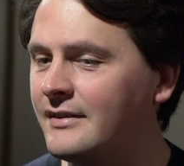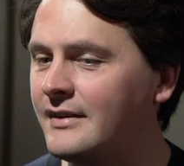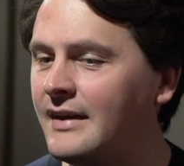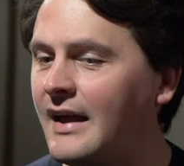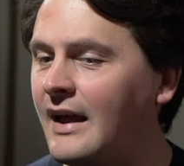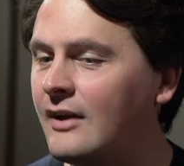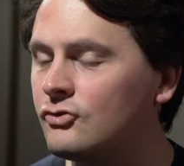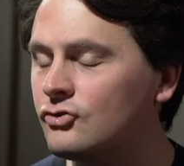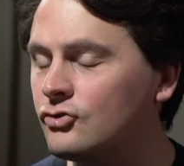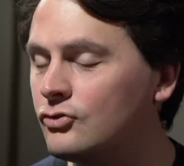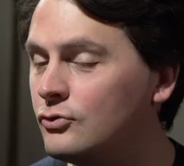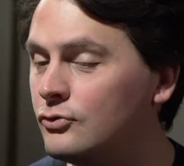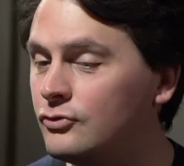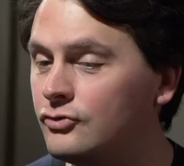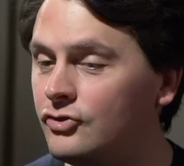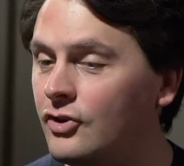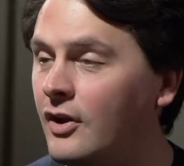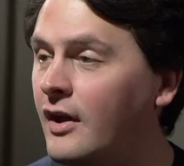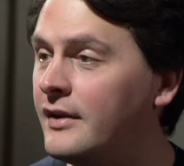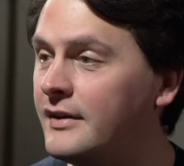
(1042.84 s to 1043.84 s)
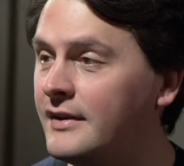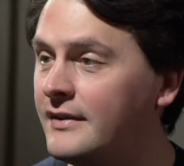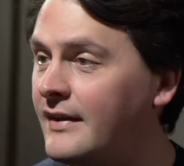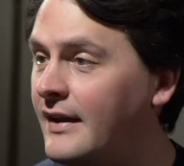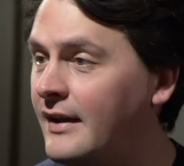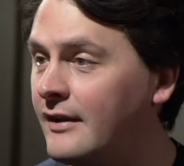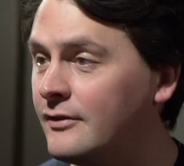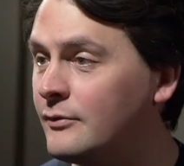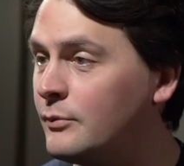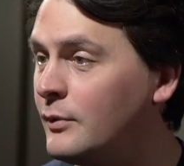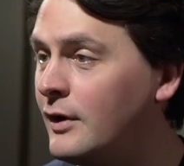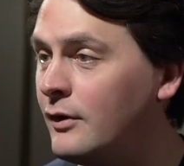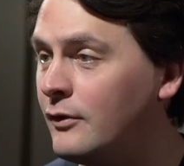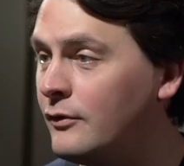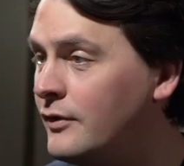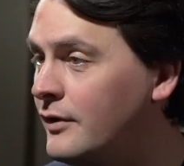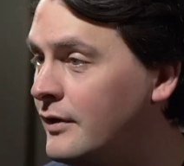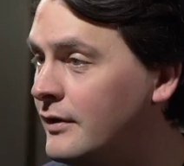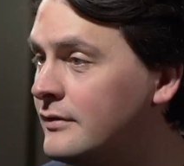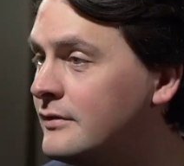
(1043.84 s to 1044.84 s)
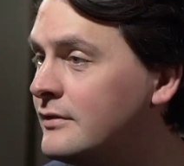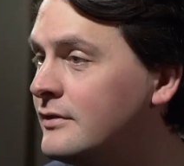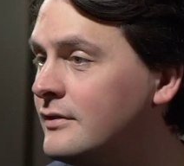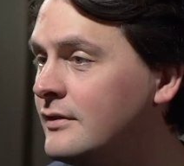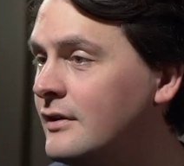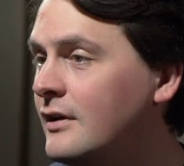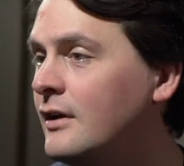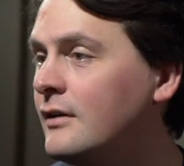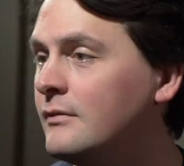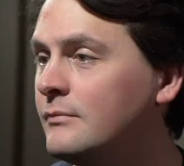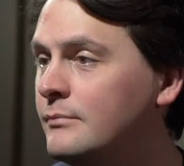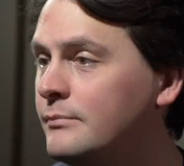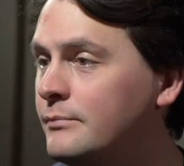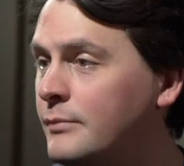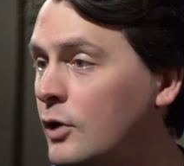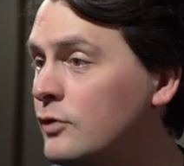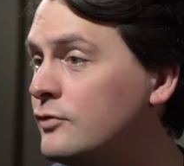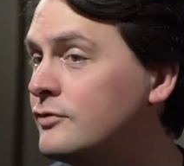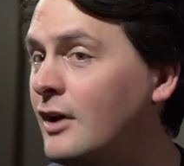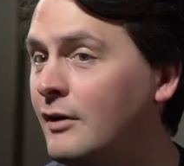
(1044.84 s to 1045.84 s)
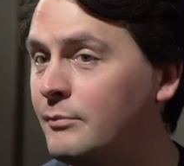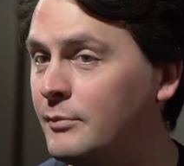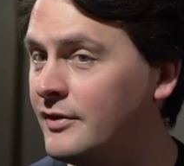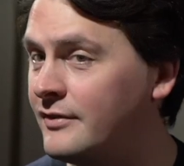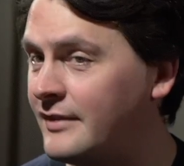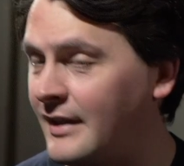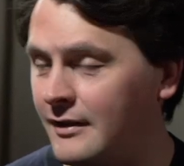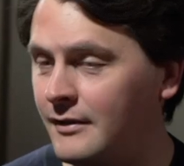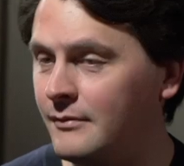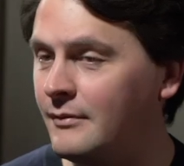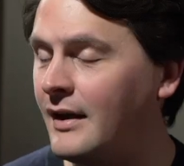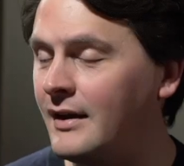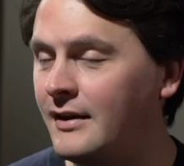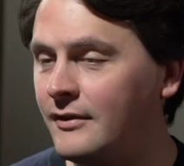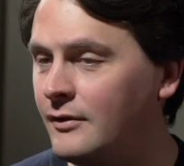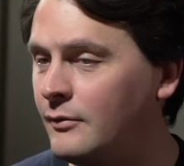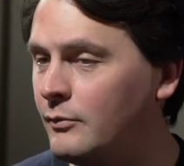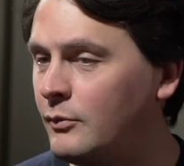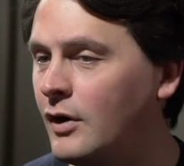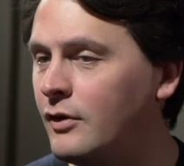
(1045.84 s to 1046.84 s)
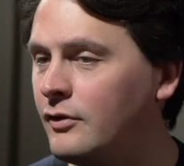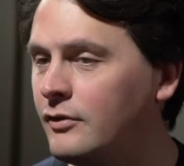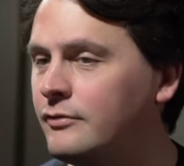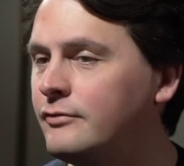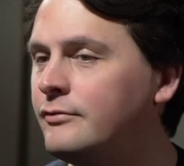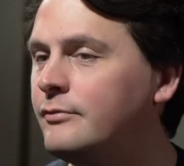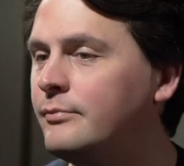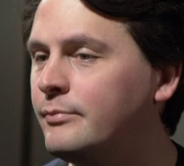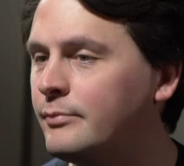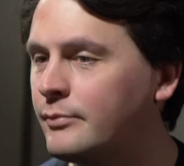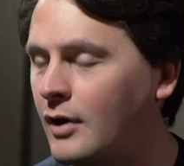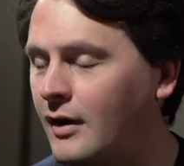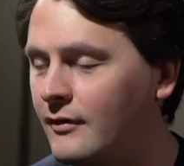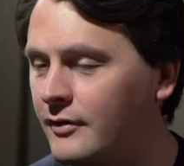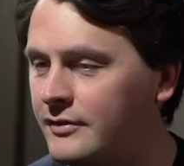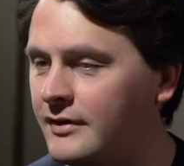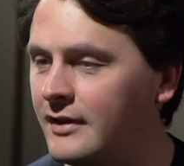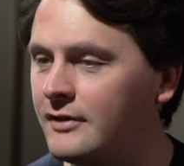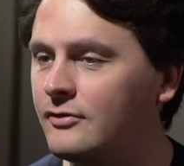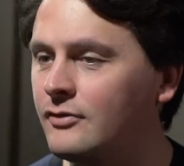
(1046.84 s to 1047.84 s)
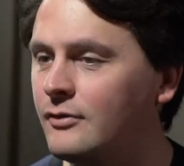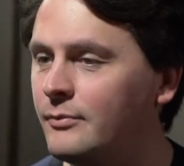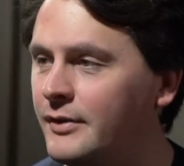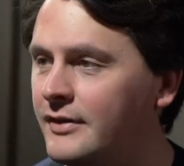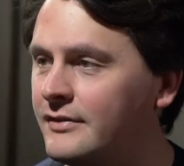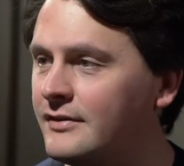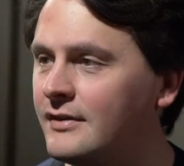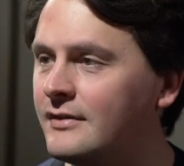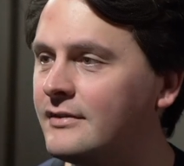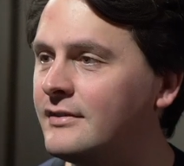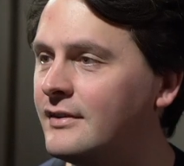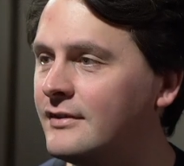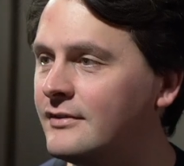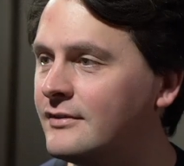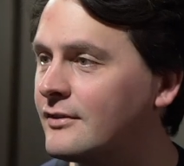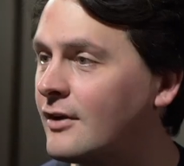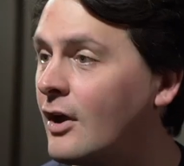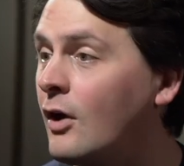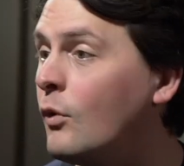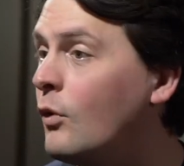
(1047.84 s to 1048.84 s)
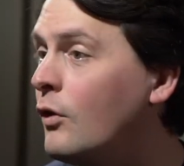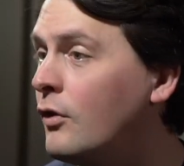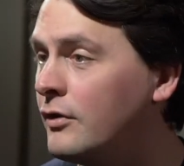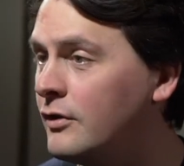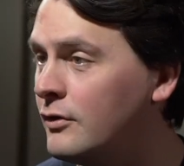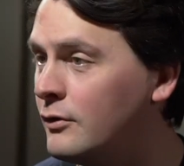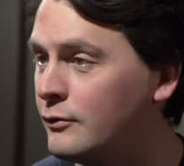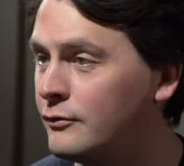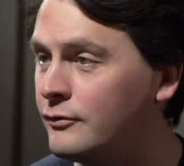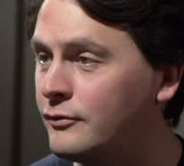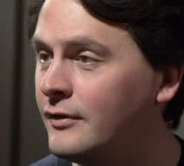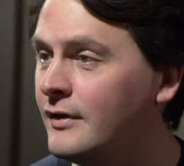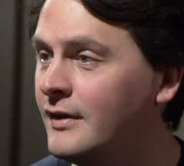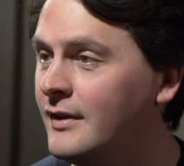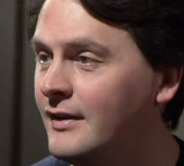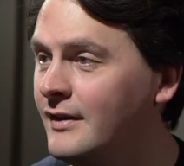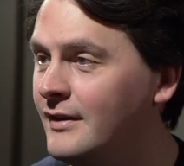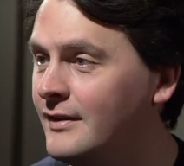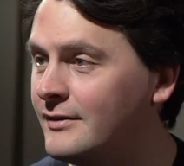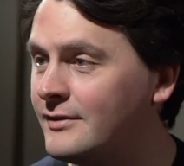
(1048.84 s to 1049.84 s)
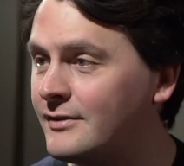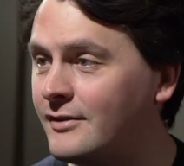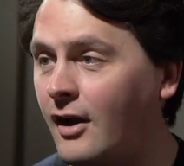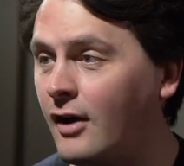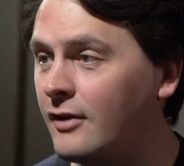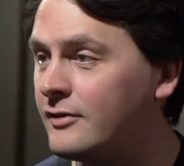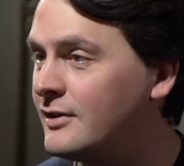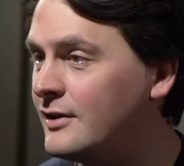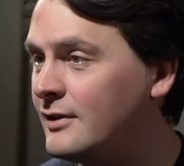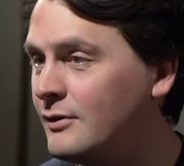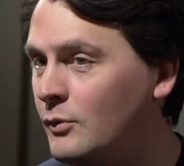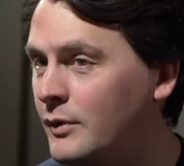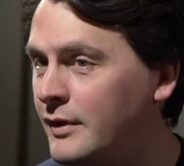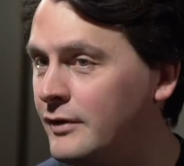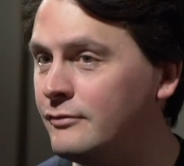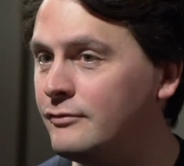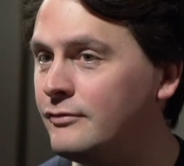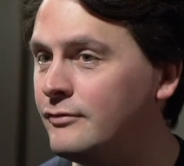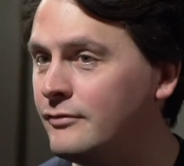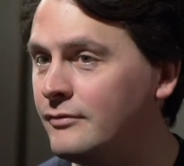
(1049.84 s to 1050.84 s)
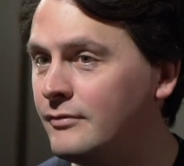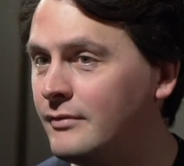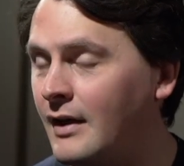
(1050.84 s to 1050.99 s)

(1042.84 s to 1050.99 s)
a natural journey there as well that both governments and in the world of private sector of businesses go on, of starting with